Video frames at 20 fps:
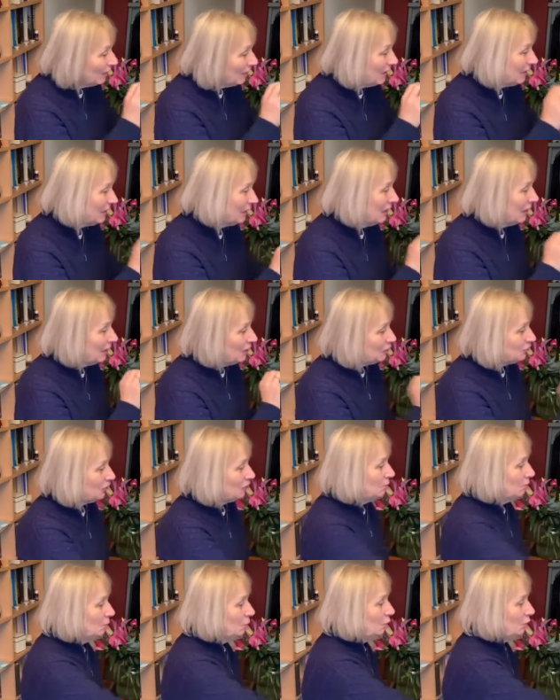really
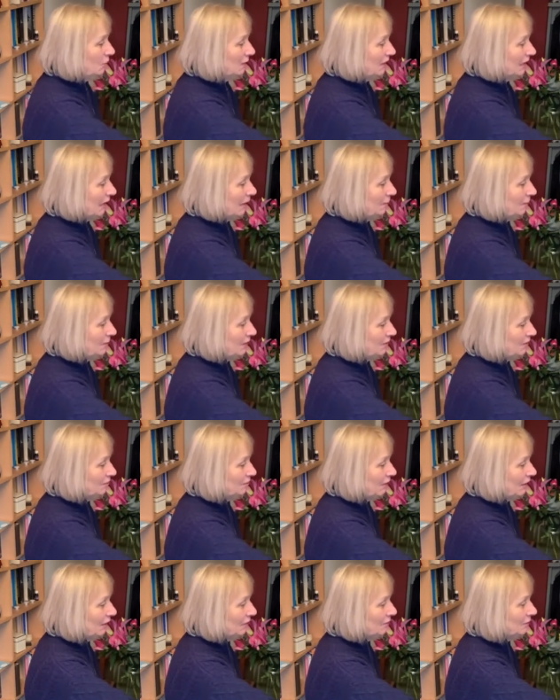just moving that
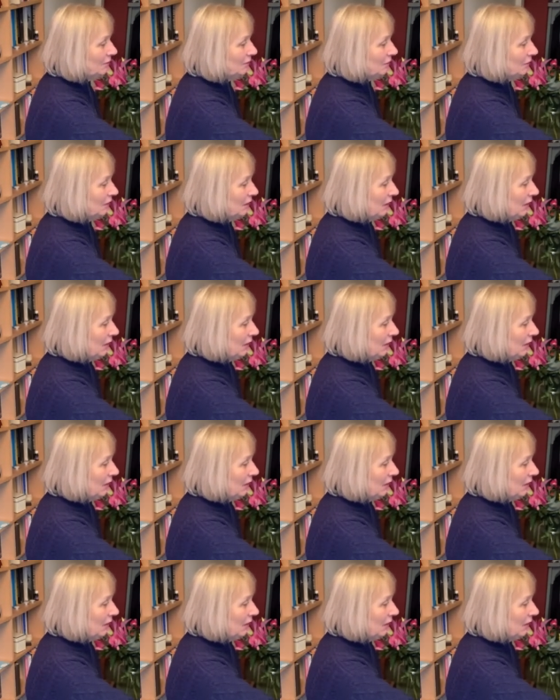beat around.